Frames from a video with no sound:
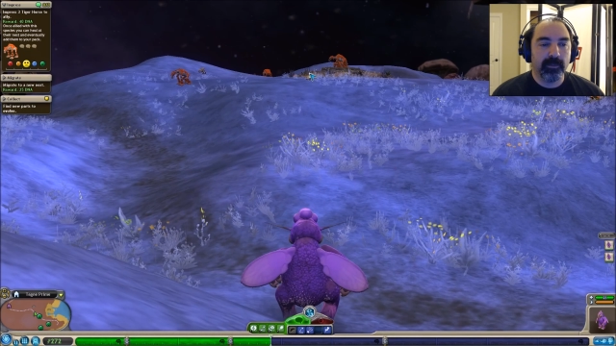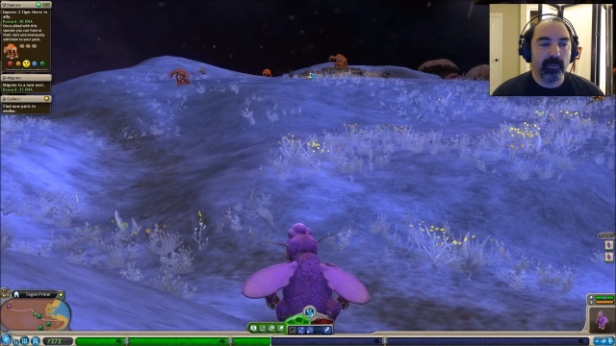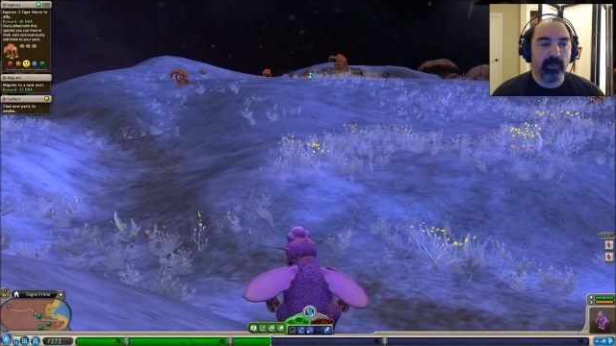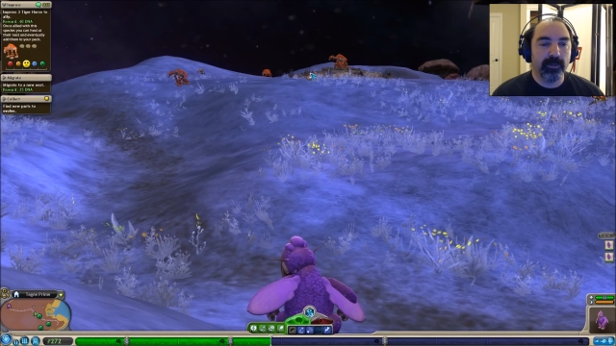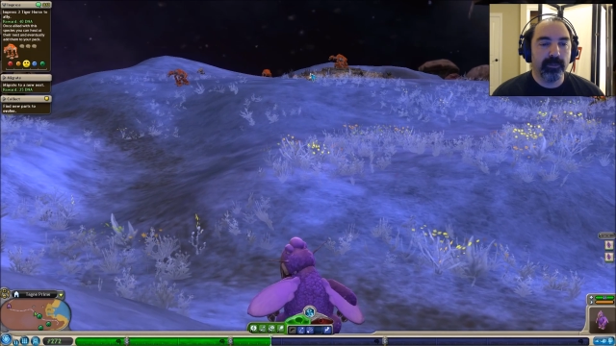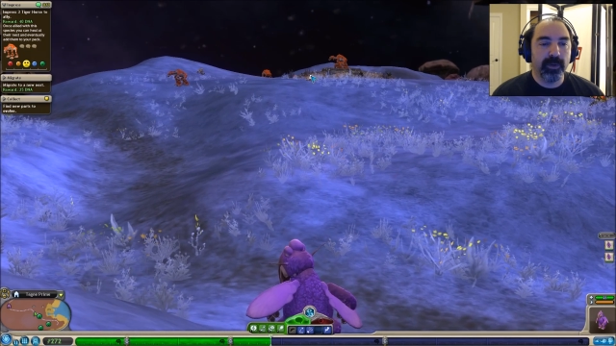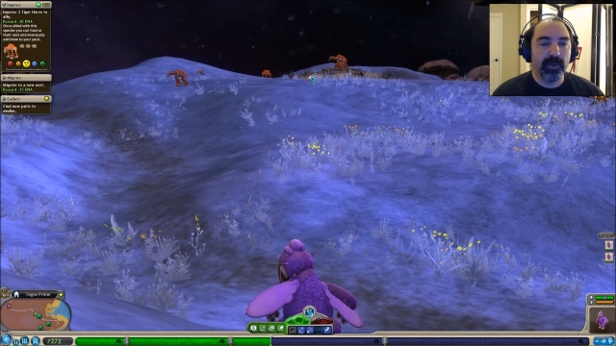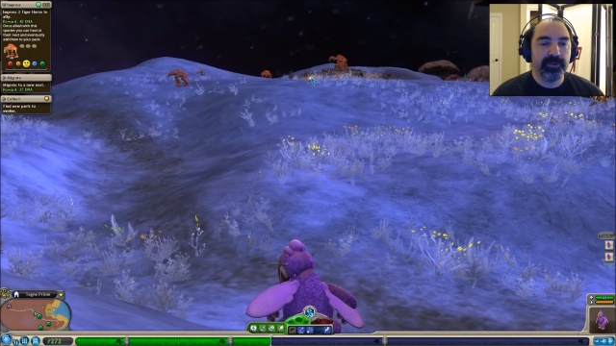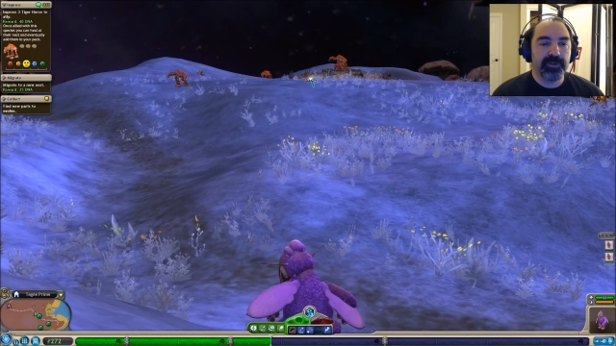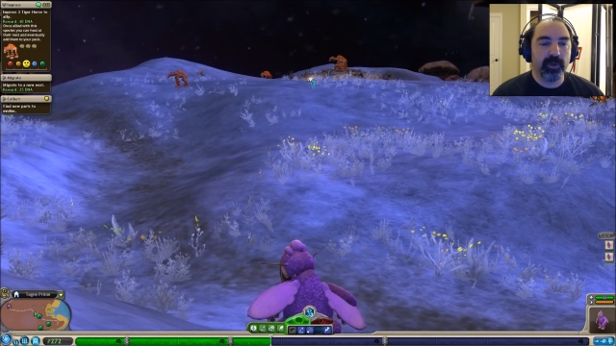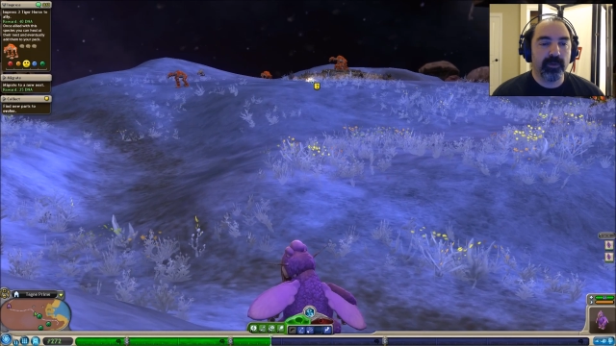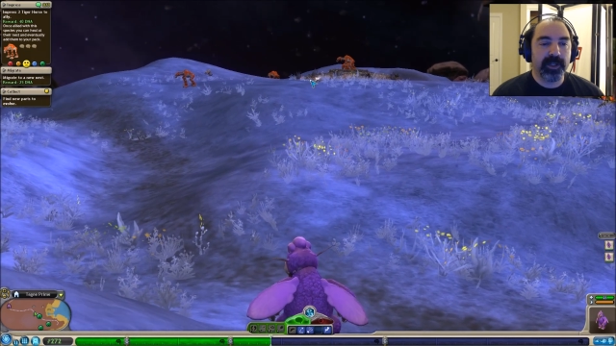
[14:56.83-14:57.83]
More
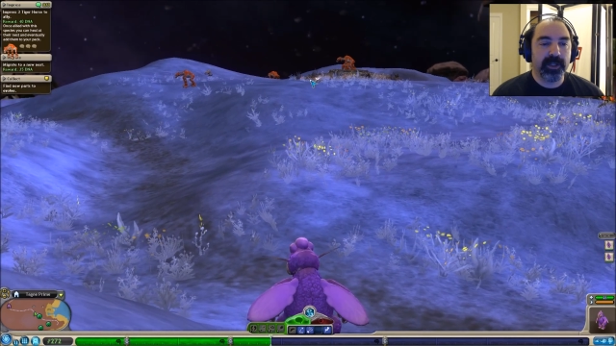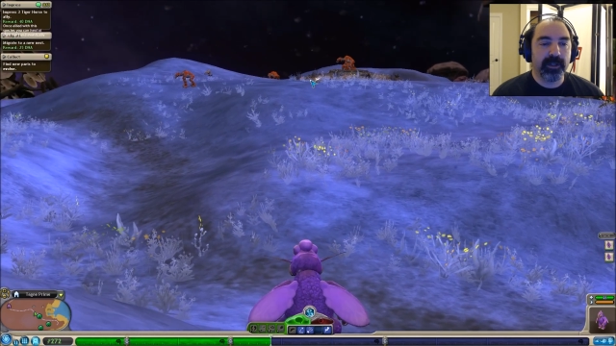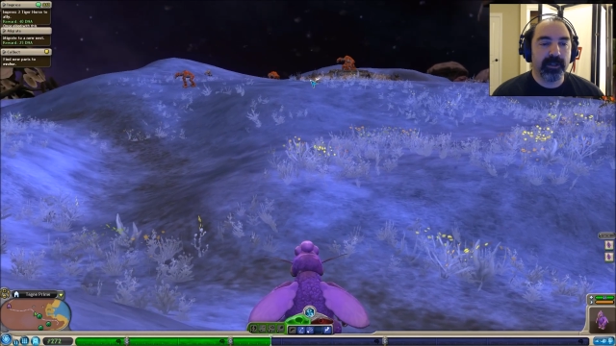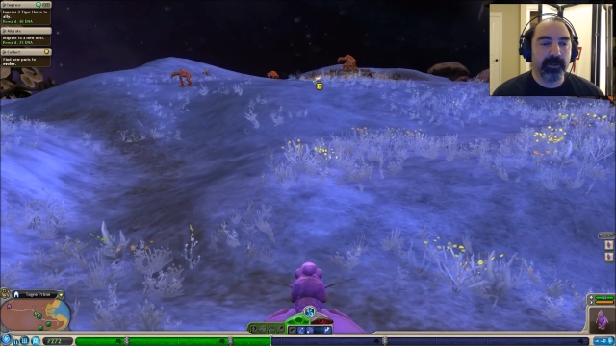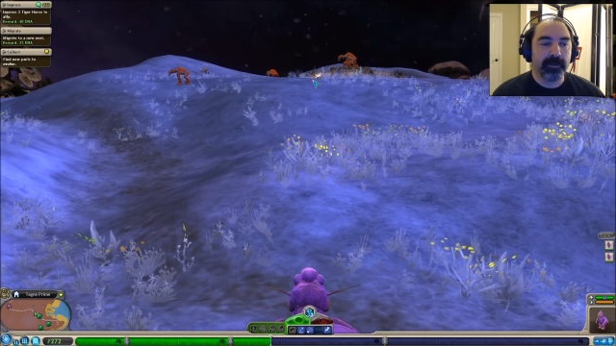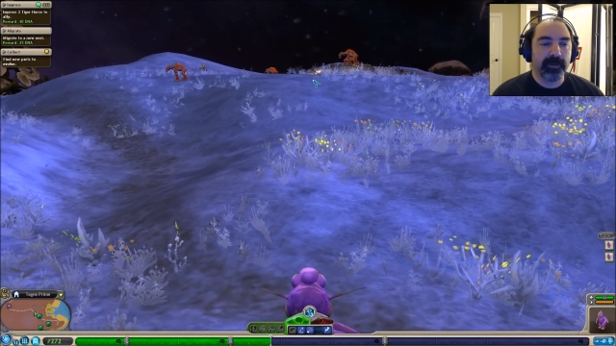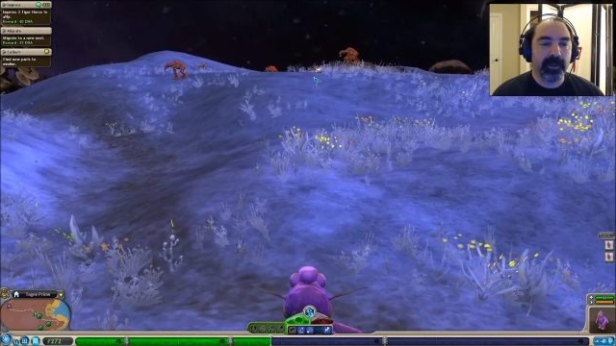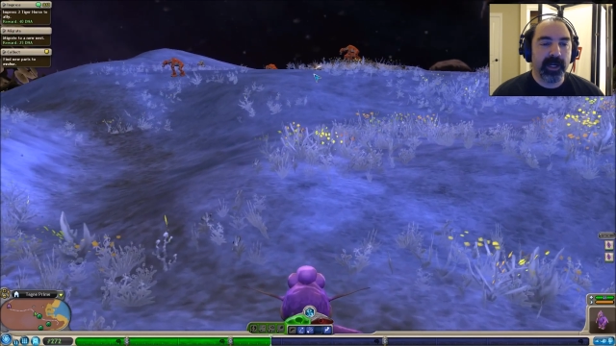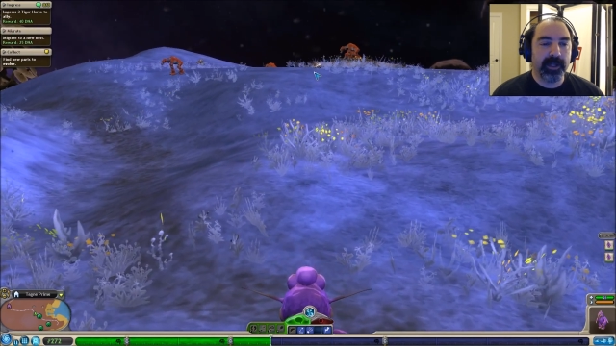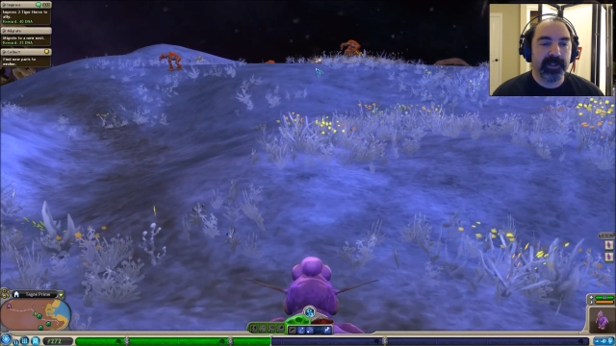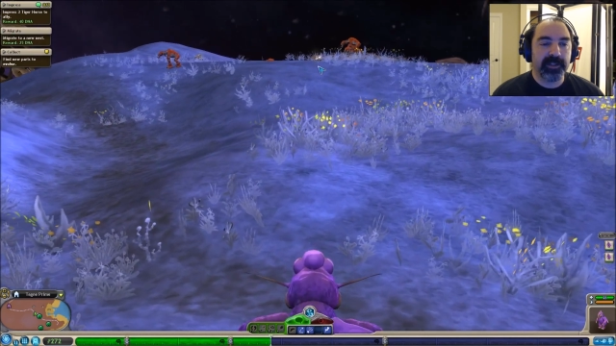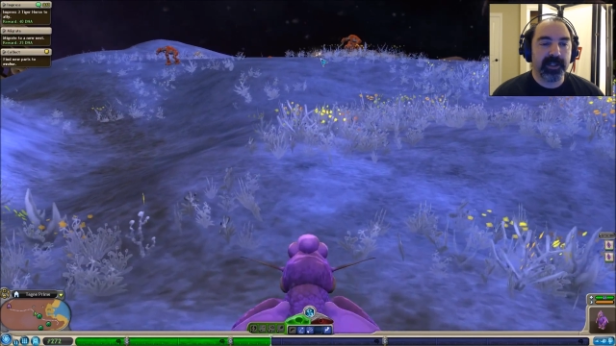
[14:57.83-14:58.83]
bones are over here,
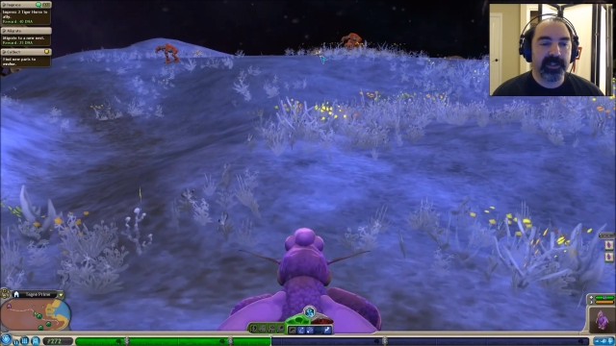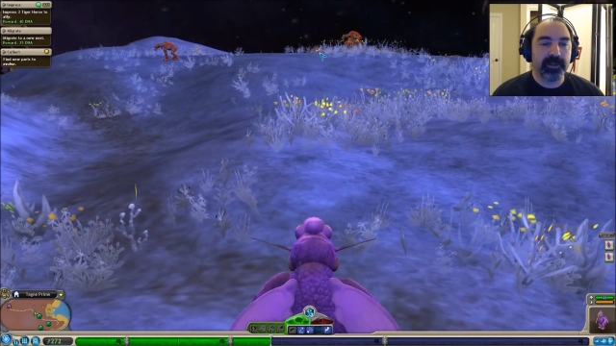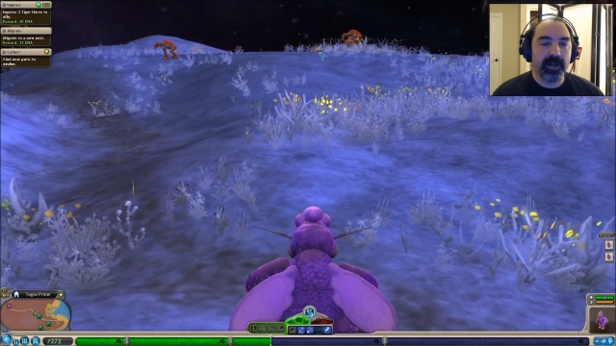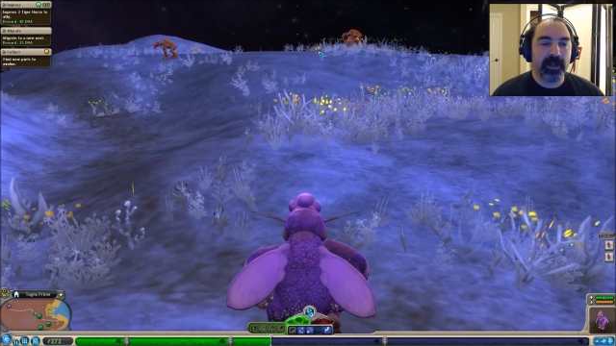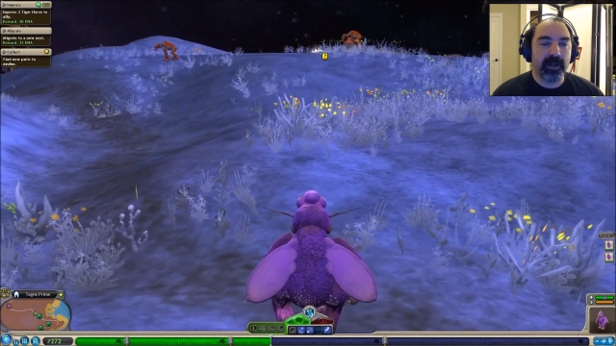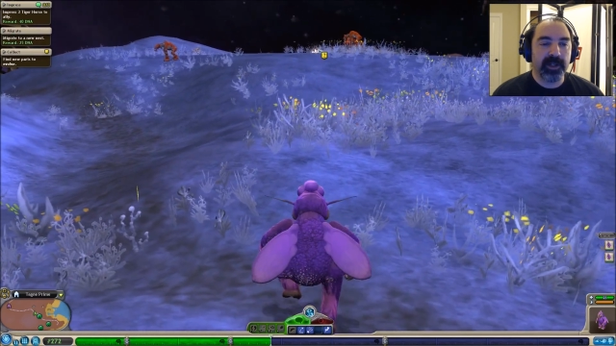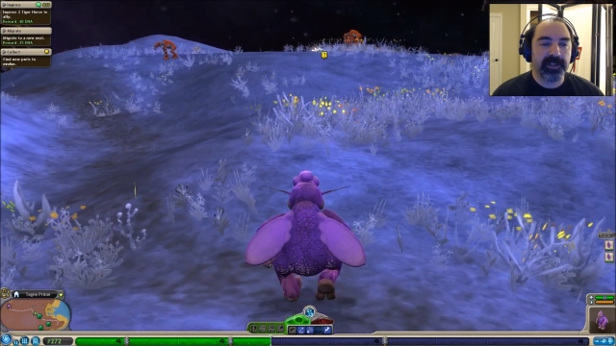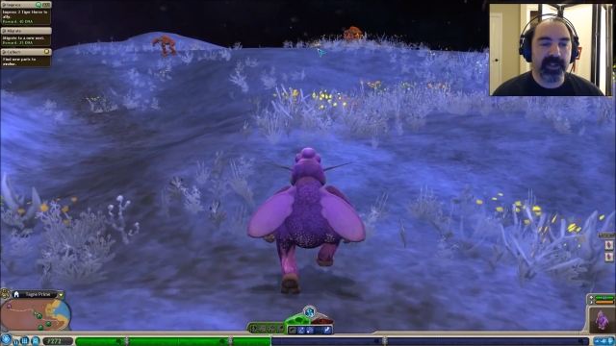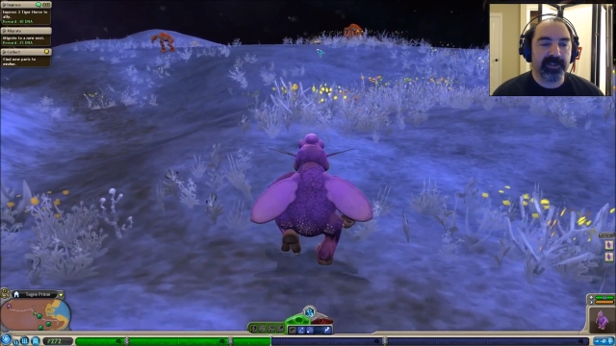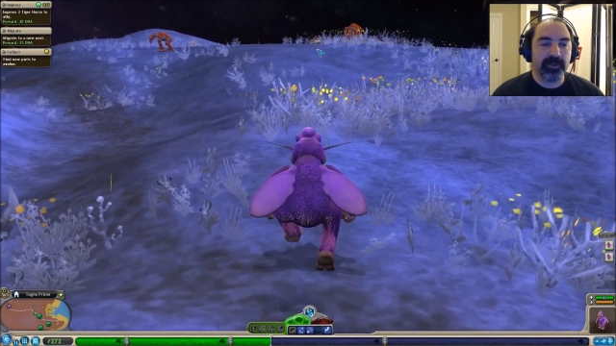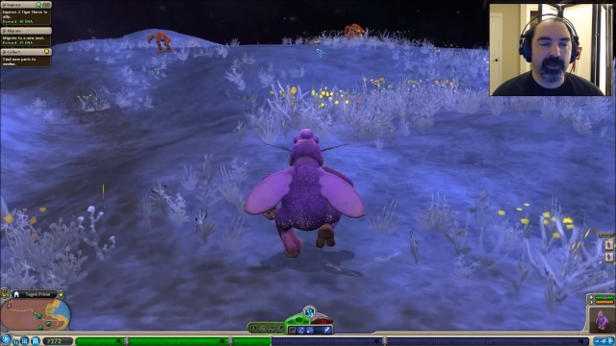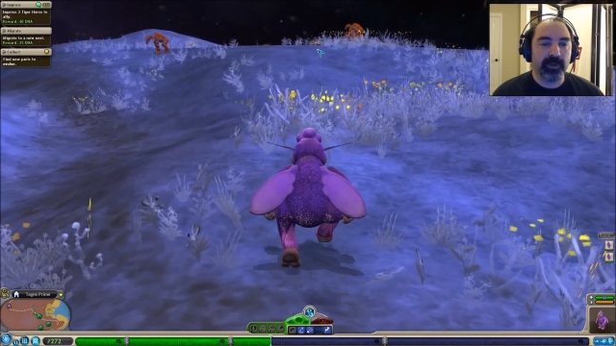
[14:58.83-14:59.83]
and these guys are not hostile,
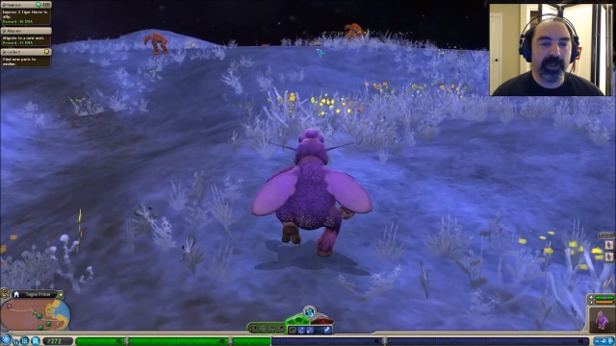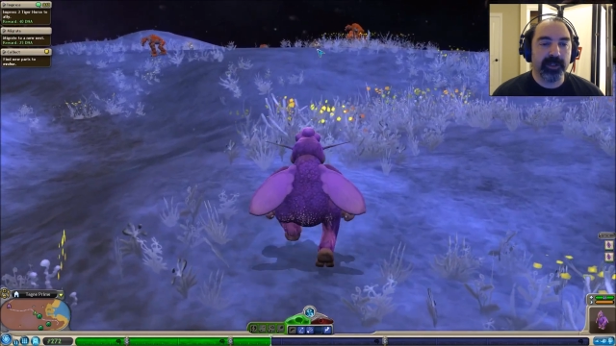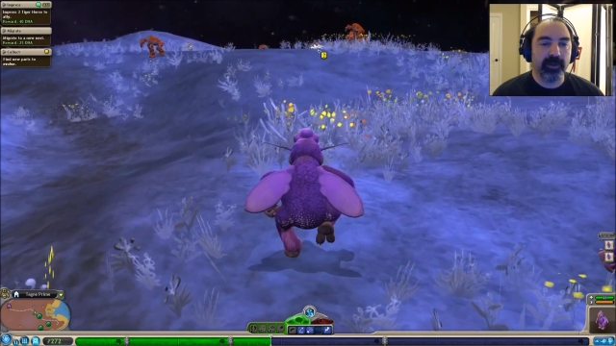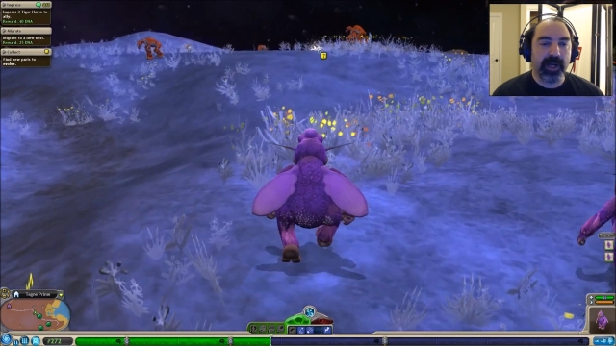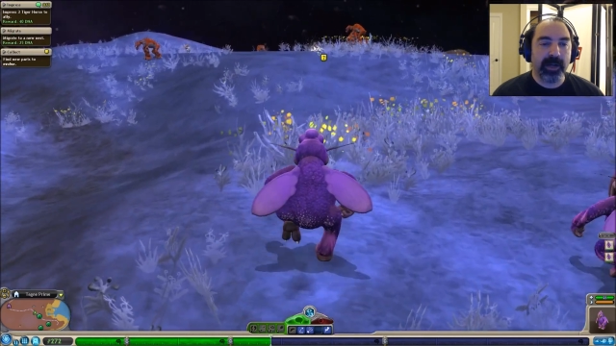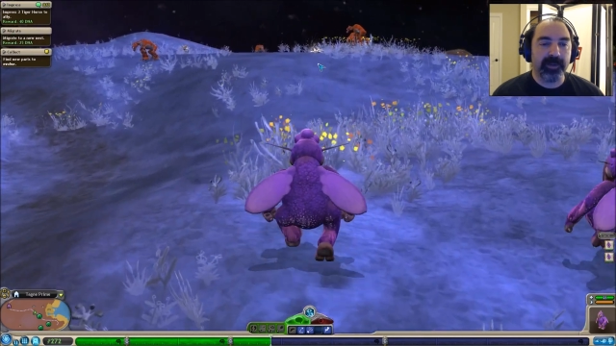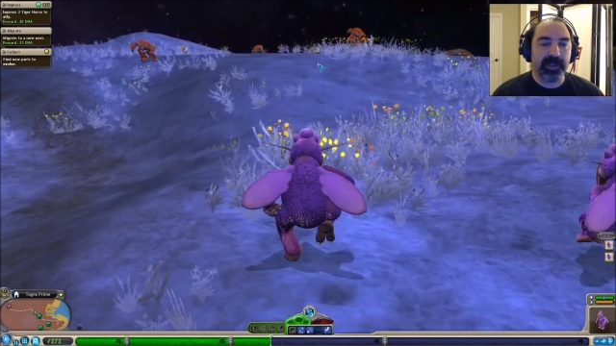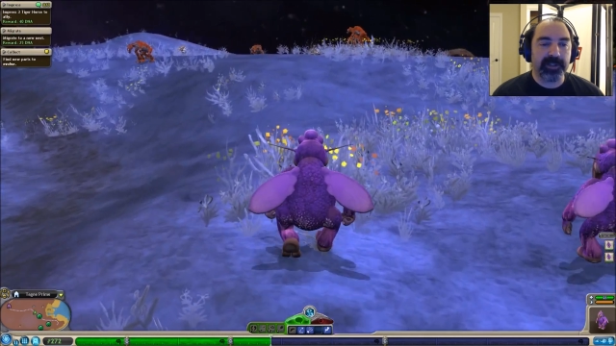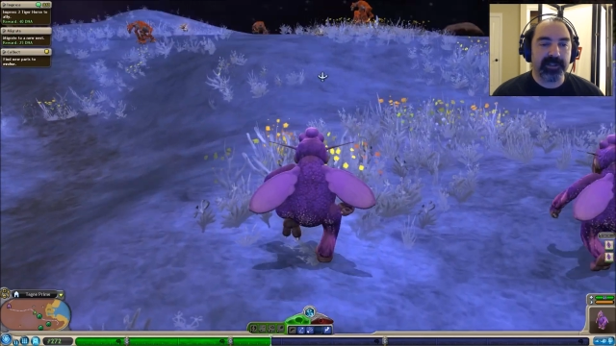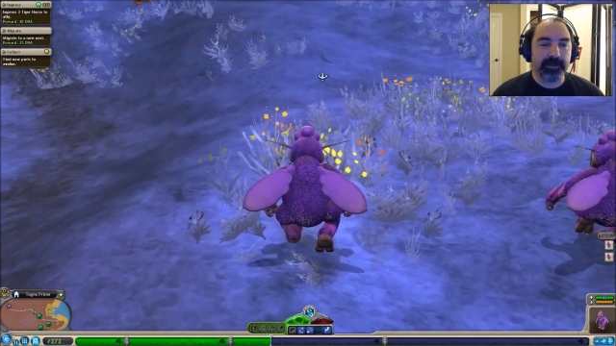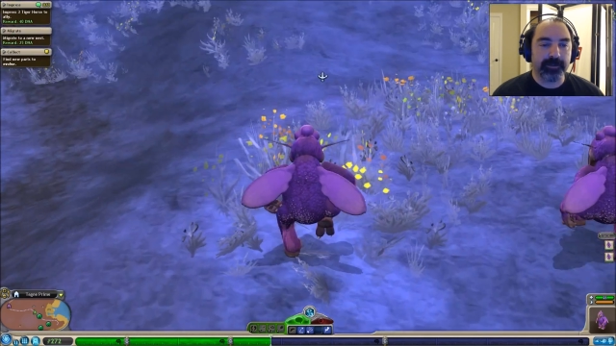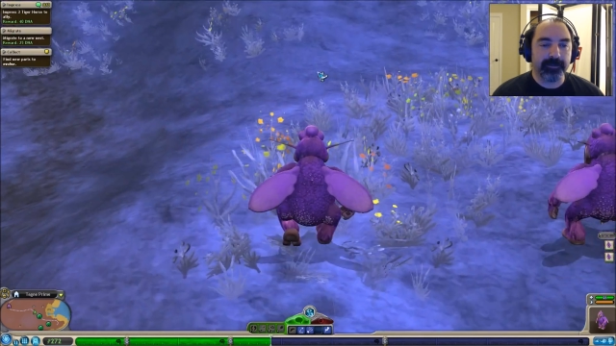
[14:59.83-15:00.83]
so we'll go ahead and grab these.